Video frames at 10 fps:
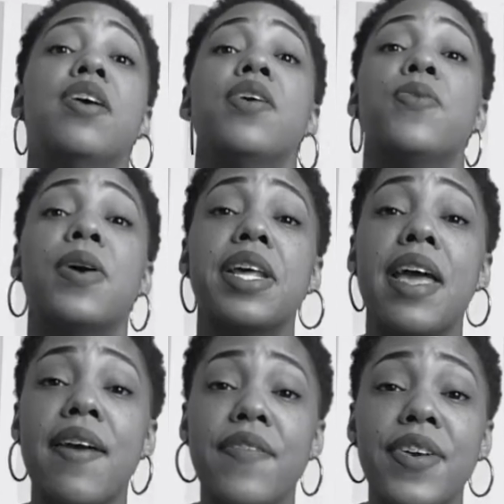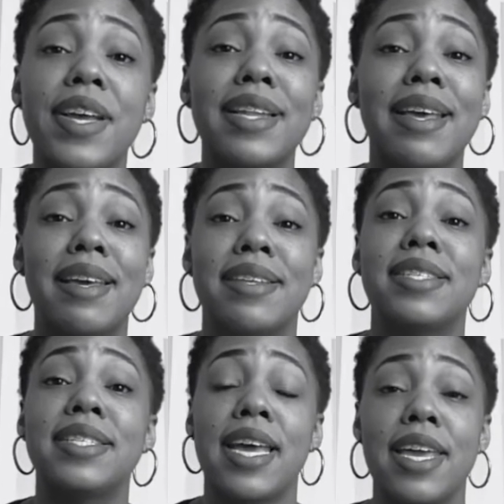Whatever it is,
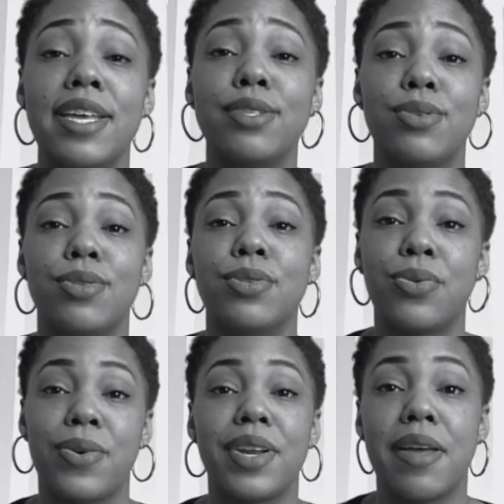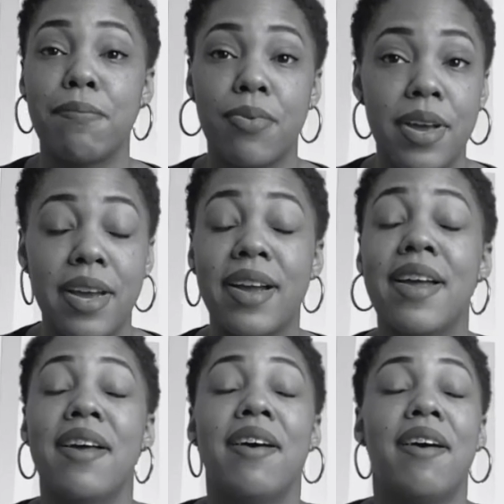take it to the Lord in prayer.
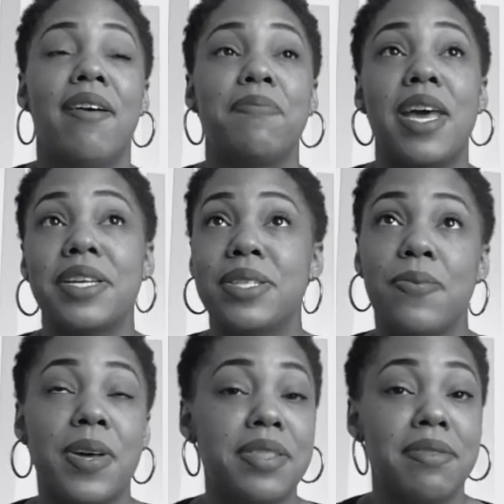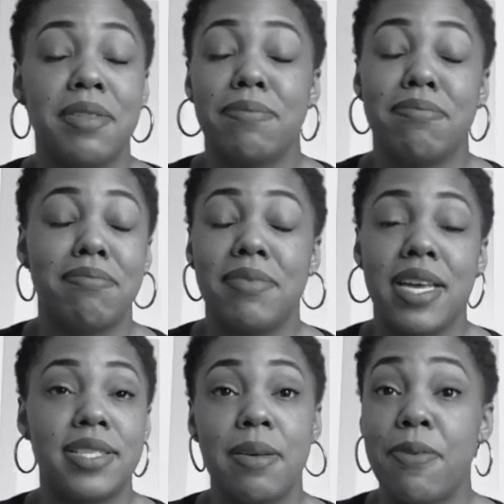That is the one
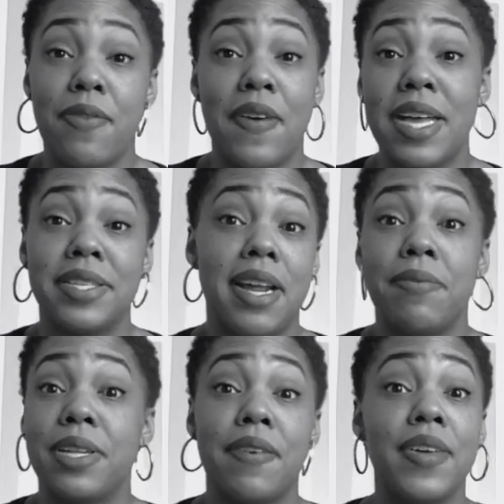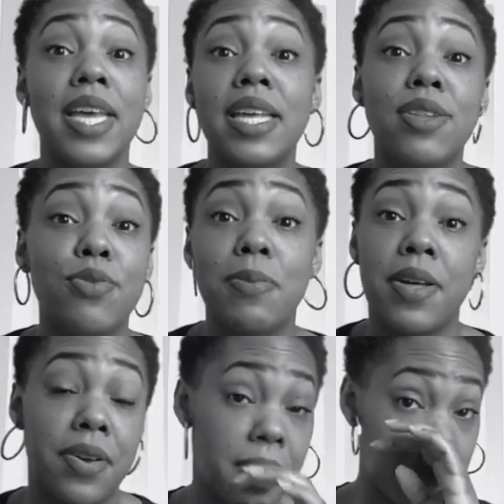tip of advice that I would give any new
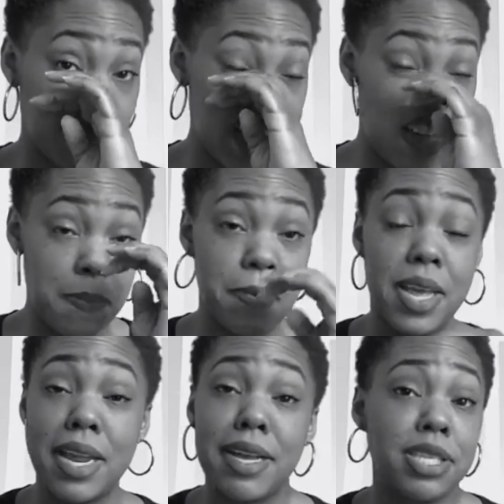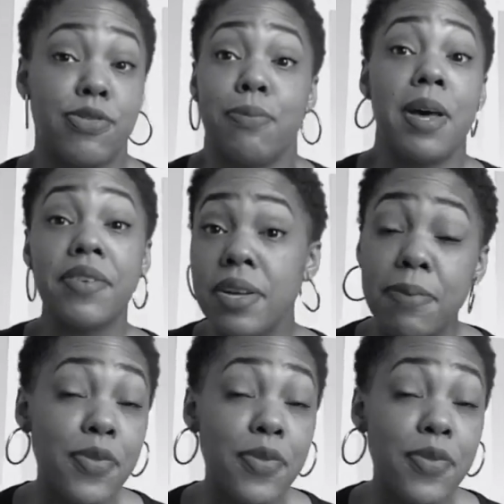mother, and not just for motherhood, but for